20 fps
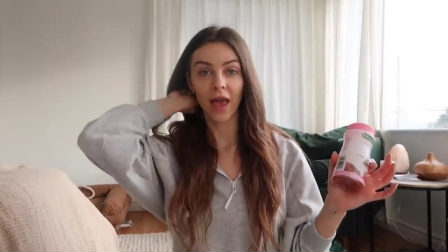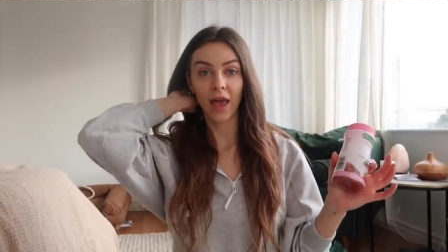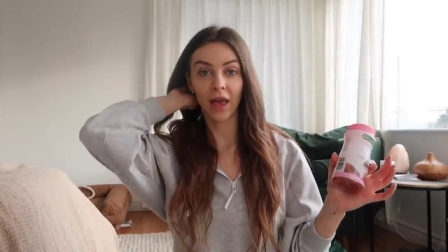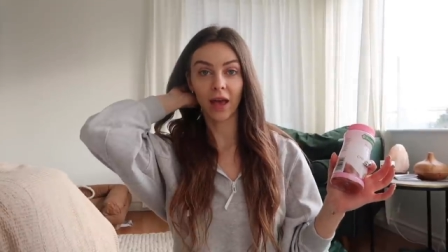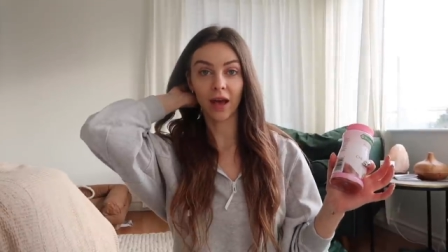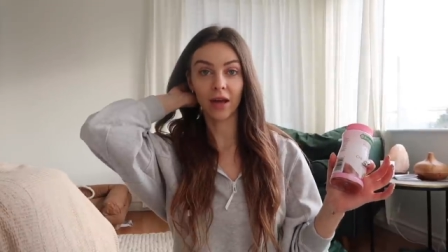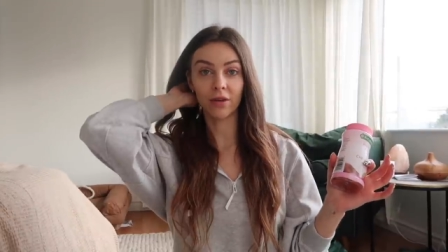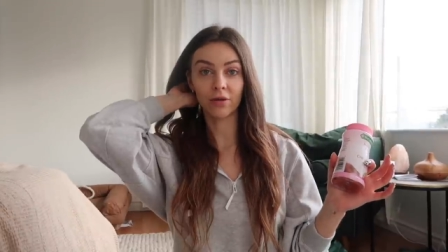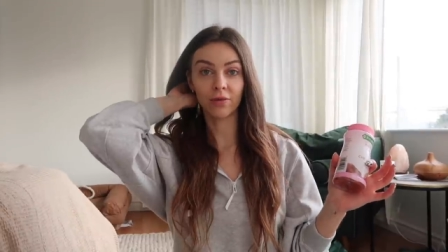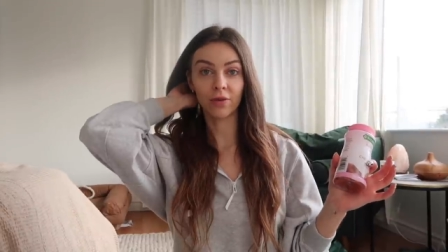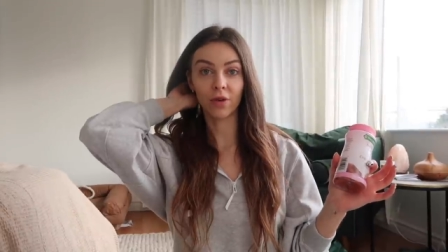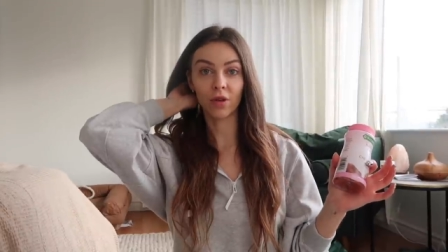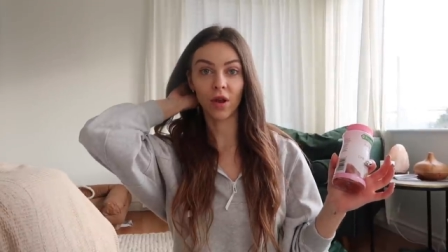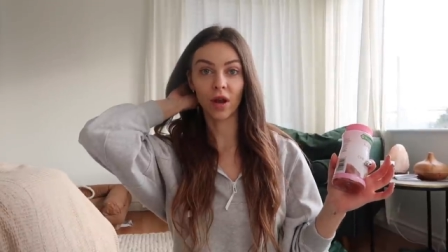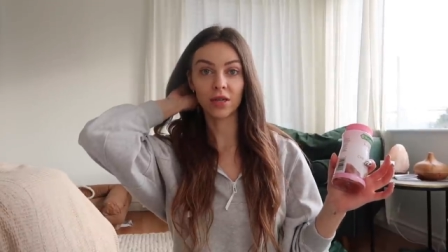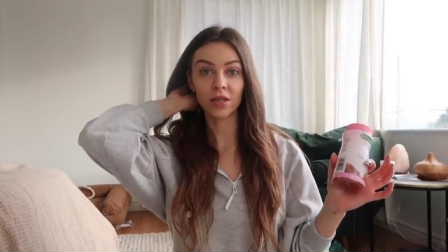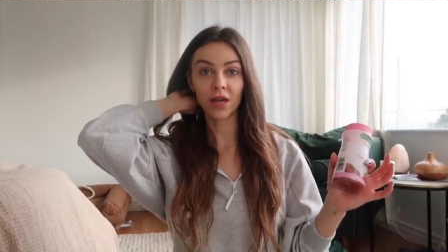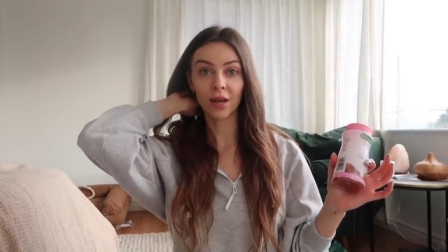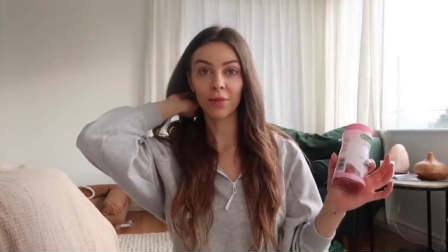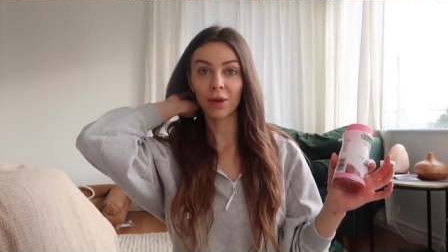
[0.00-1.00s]
And for a
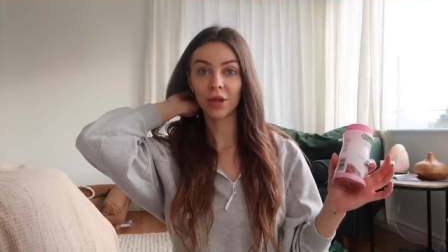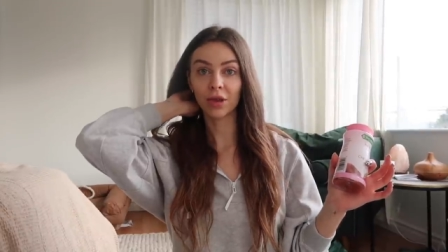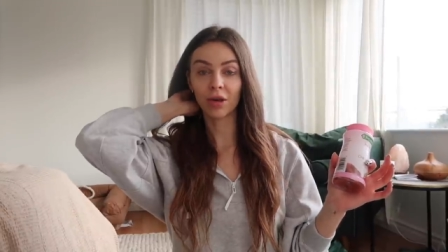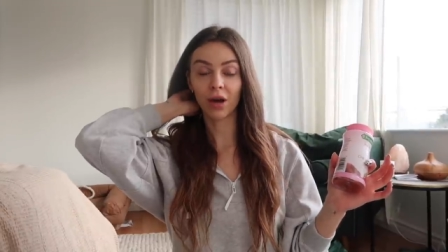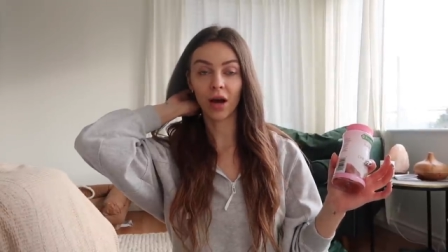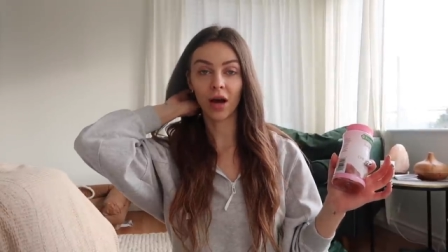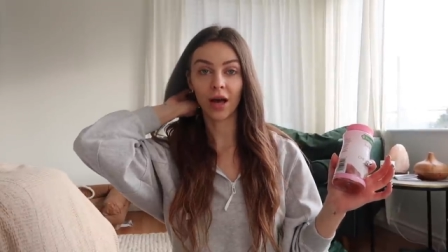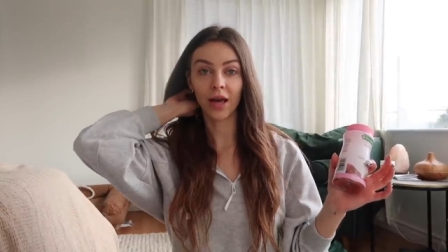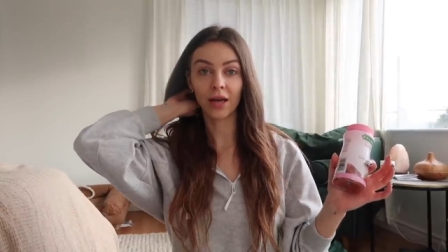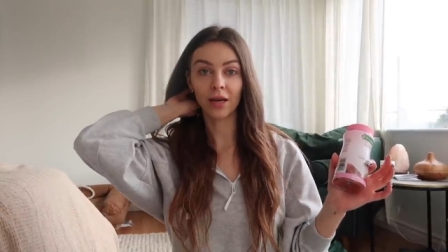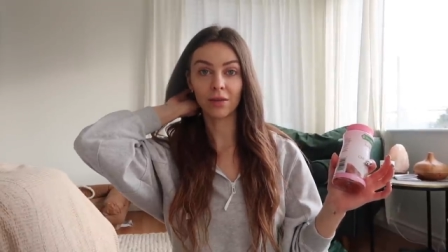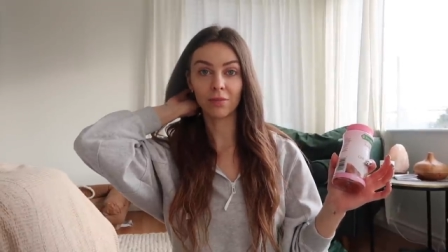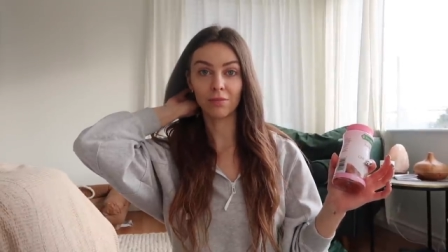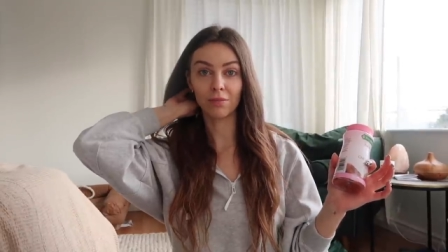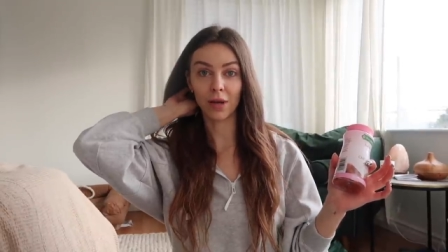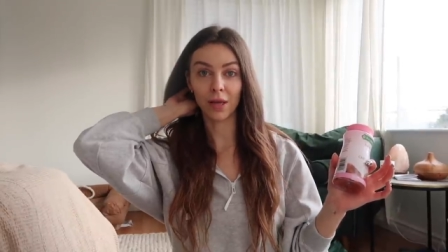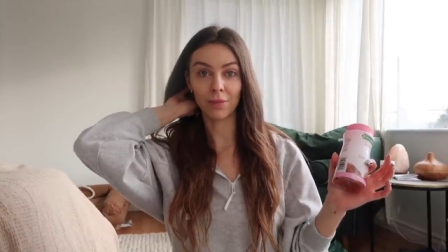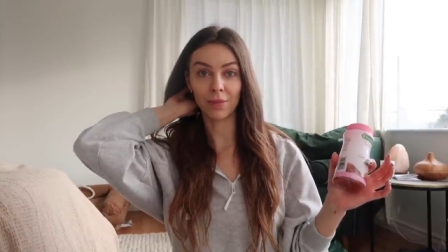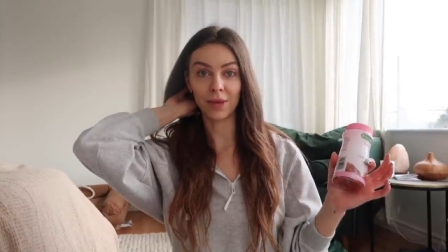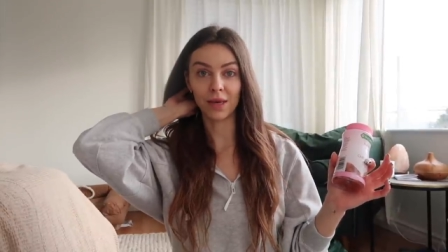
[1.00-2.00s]
long time I thought
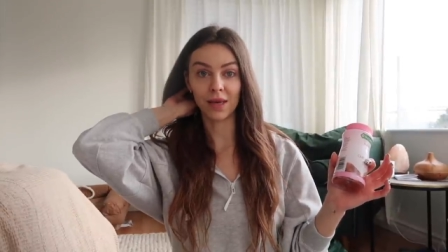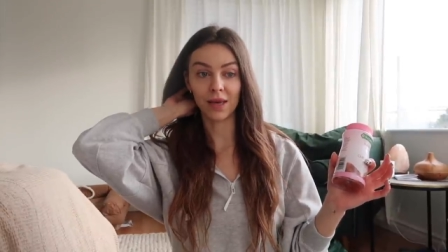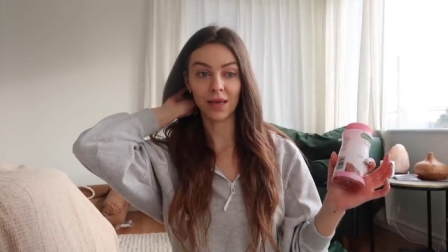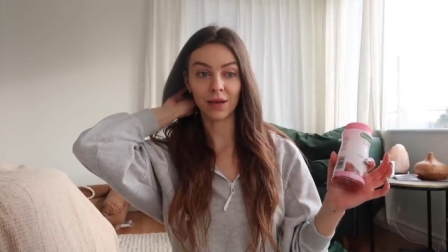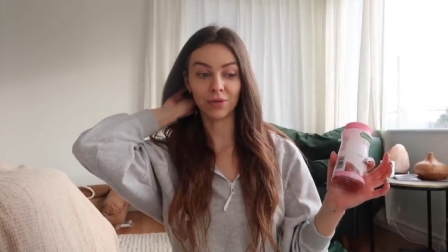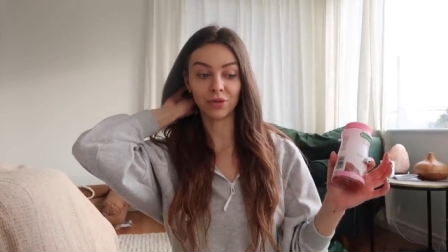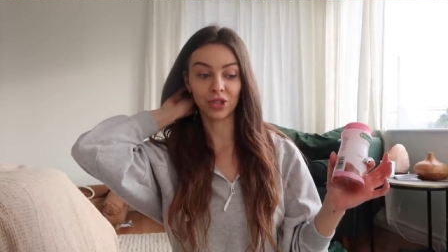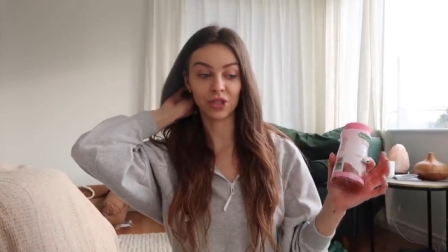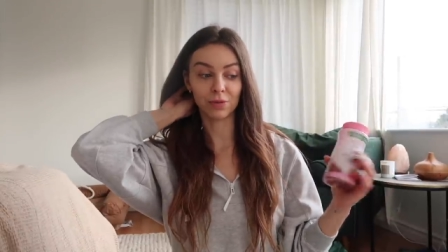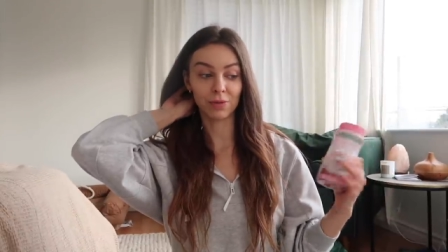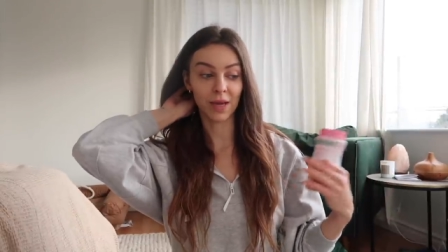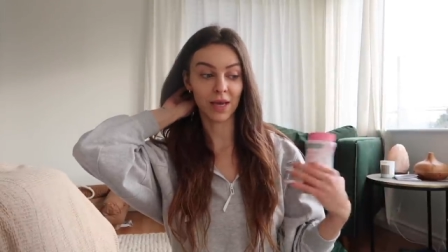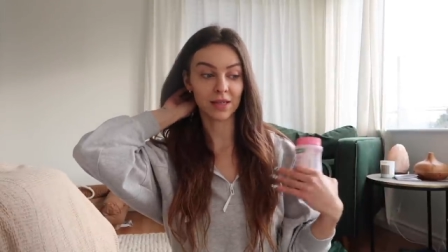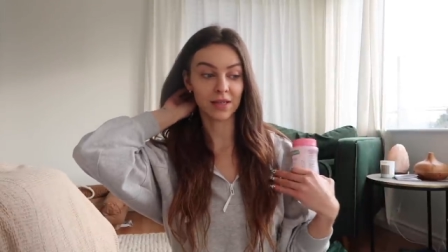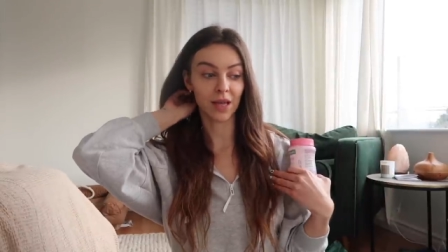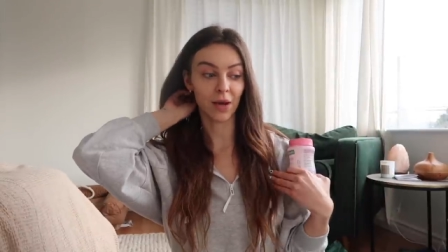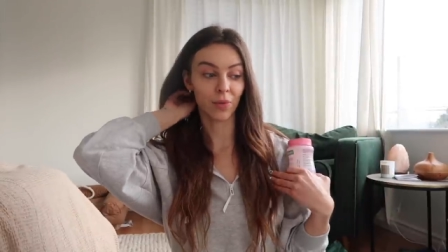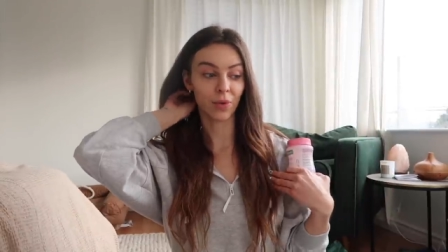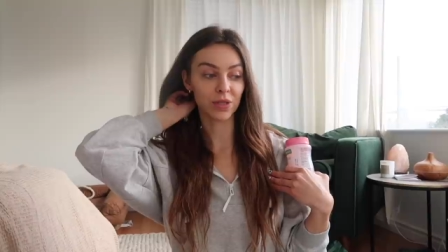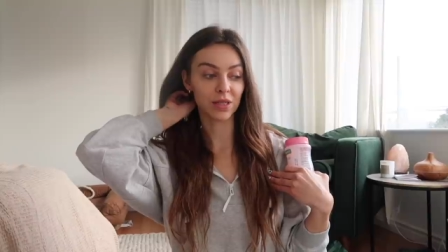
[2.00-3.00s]
maybe it was just
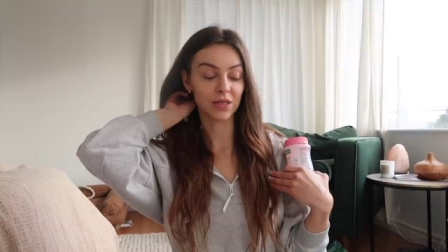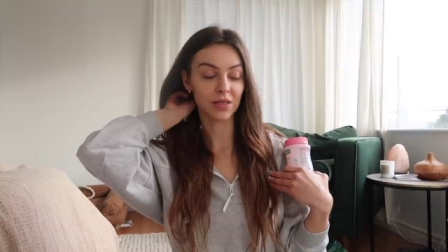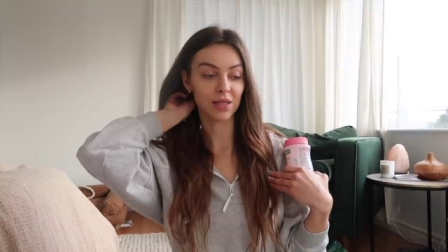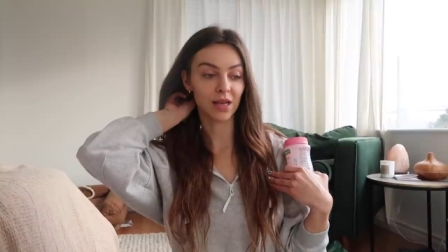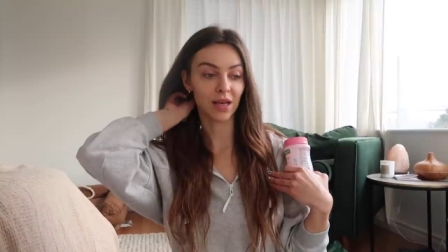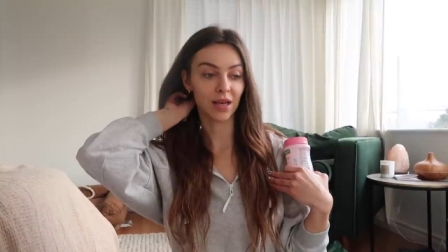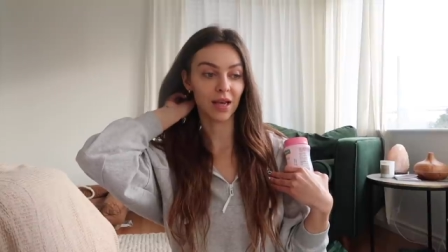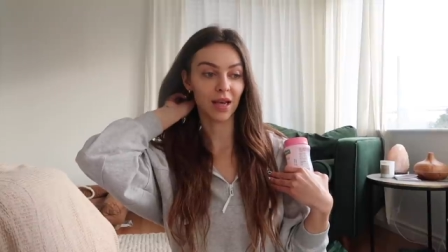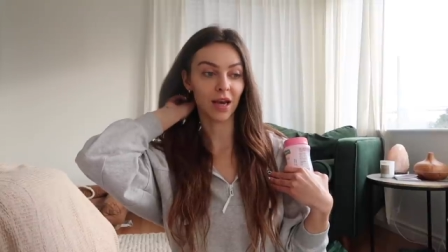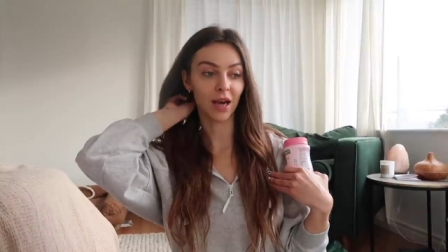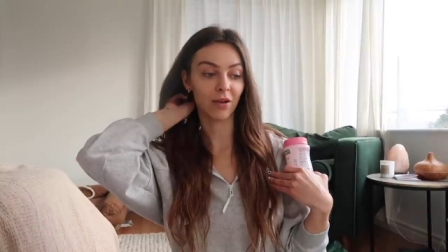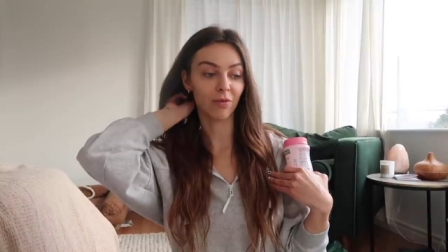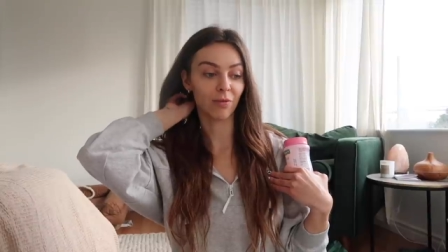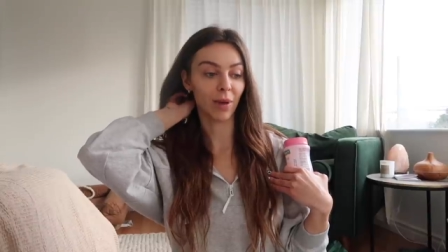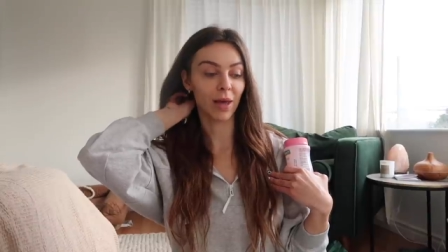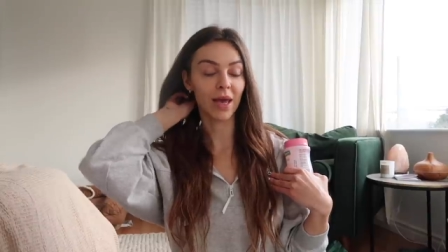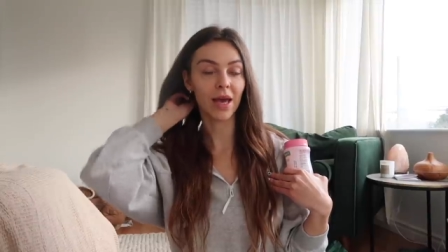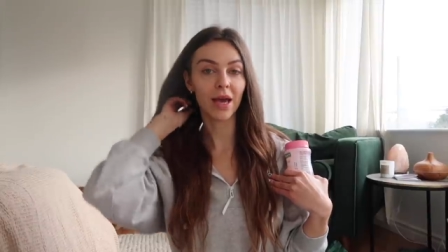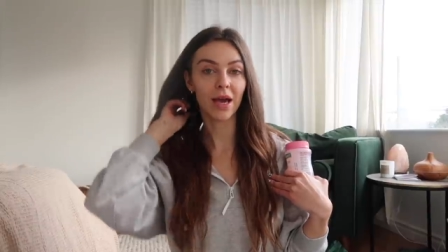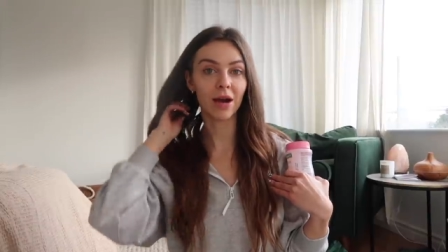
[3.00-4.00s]
because I wasn't taking care of
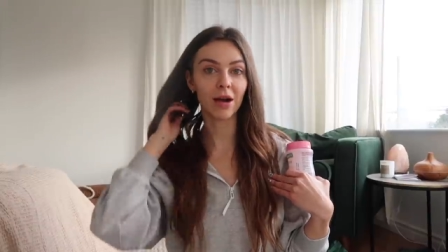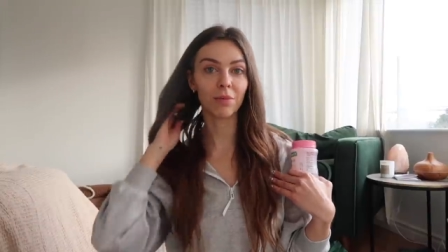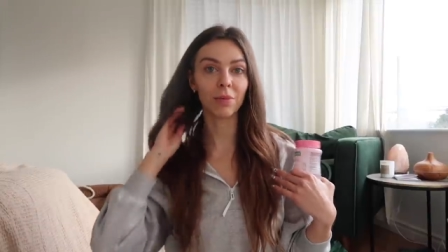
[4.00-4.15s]
my hair.